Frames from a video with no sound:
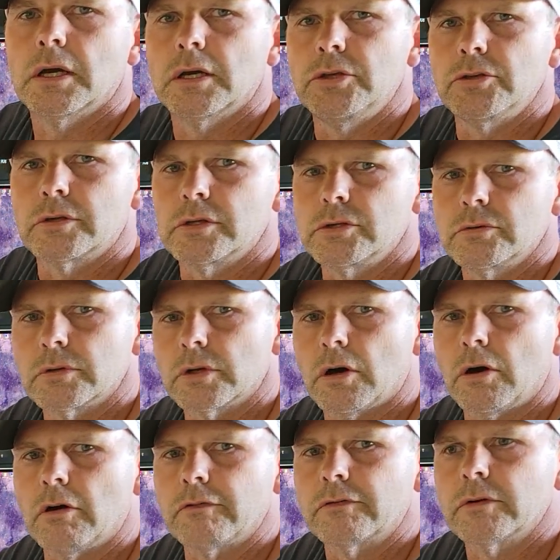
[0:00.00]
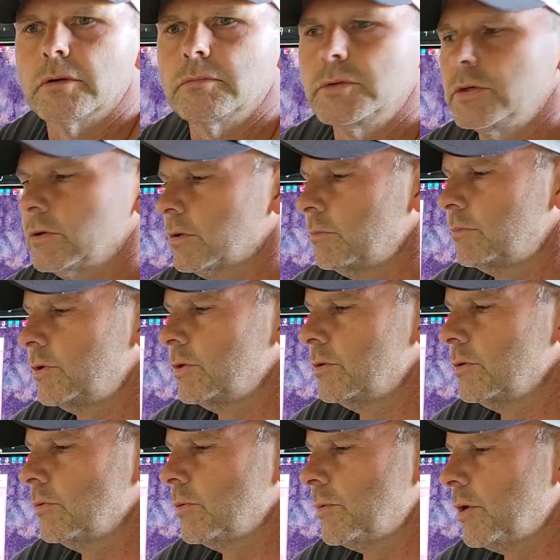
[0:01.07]
you can do it all from your
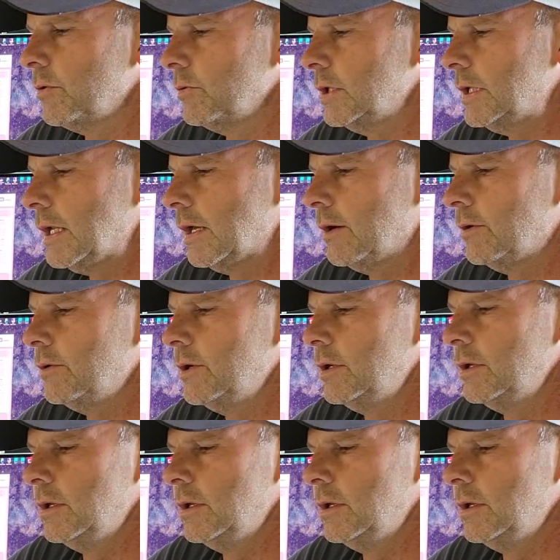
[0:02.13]
computer remotely now